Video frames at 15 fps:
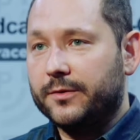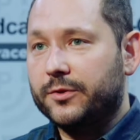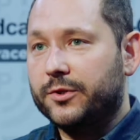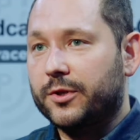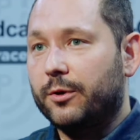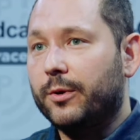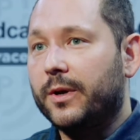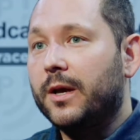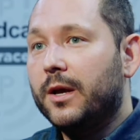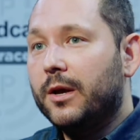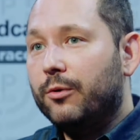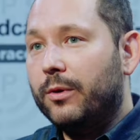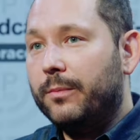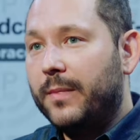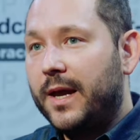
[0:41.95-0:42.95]
So
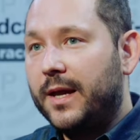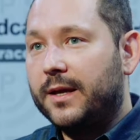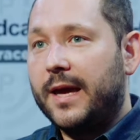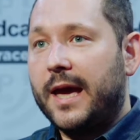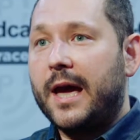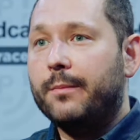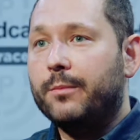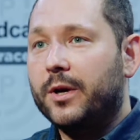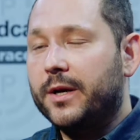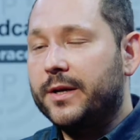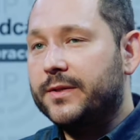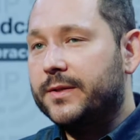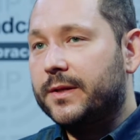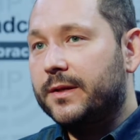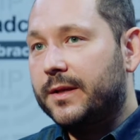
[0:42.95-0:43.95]
we make cameras